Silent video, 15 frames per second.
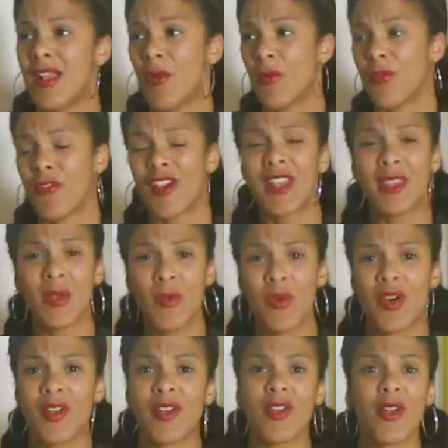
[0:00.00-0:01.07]
Running the
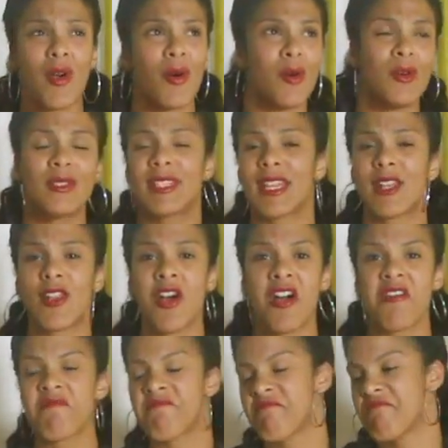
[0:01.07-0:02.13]
water all day
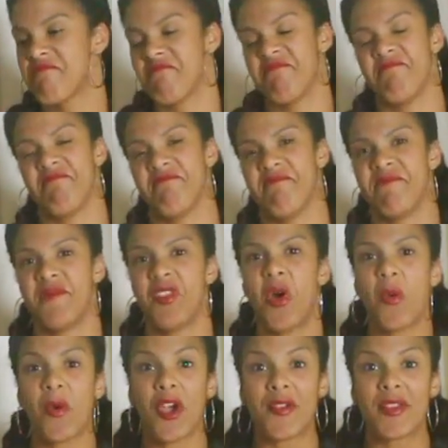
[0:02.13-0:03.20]
long, no
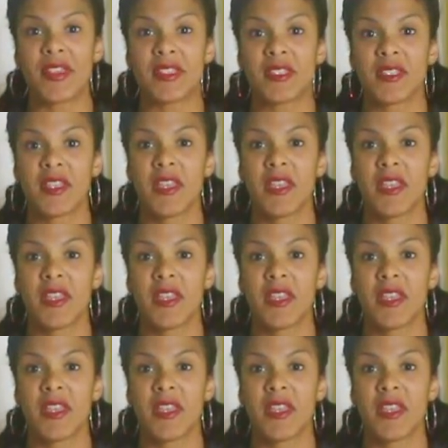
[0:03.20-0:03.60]
worries.